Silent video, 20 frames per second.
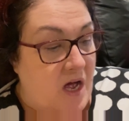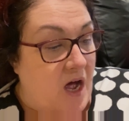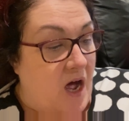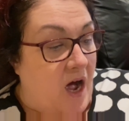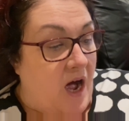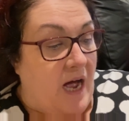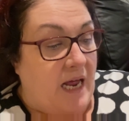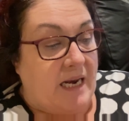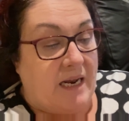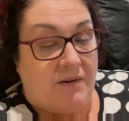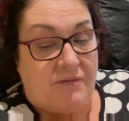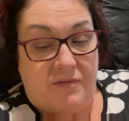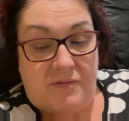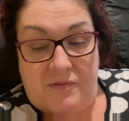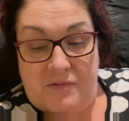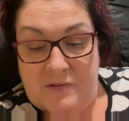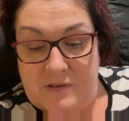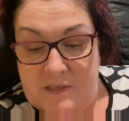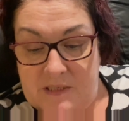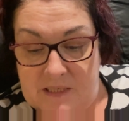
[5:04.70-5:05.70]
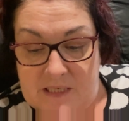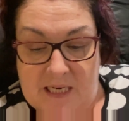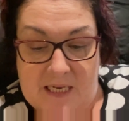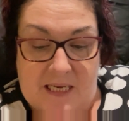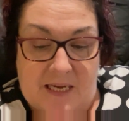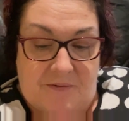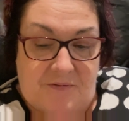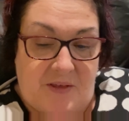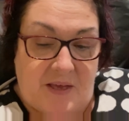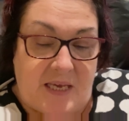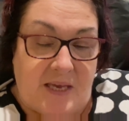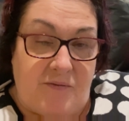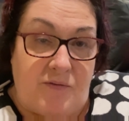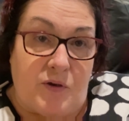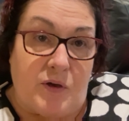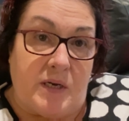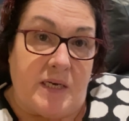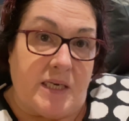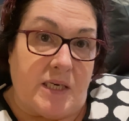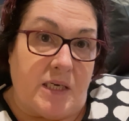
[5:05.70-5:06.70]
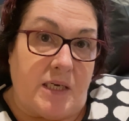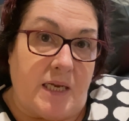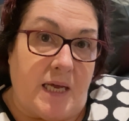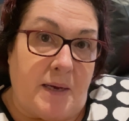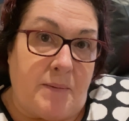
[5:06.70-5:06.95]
I love decaf. They give you a little